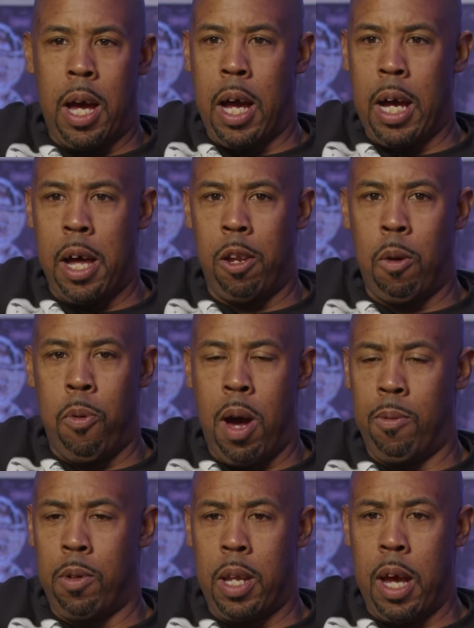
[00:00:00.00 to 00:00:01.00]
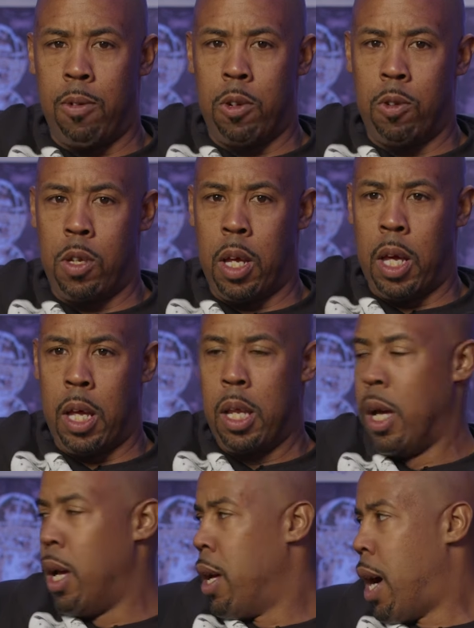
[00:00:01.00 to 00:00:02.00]
I got no problem with that. What you're saying,
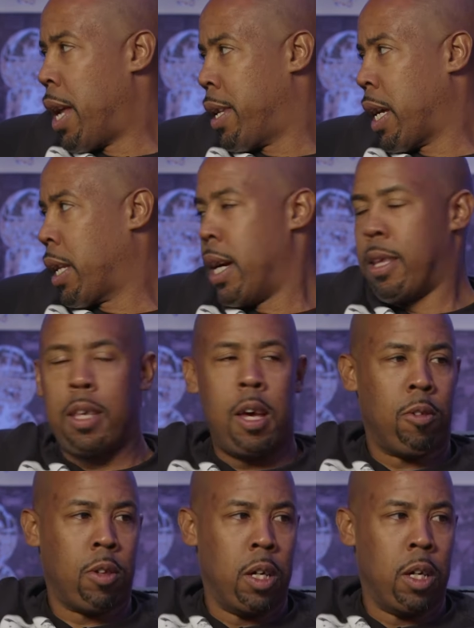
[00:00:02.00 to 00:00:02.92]
I think that sounds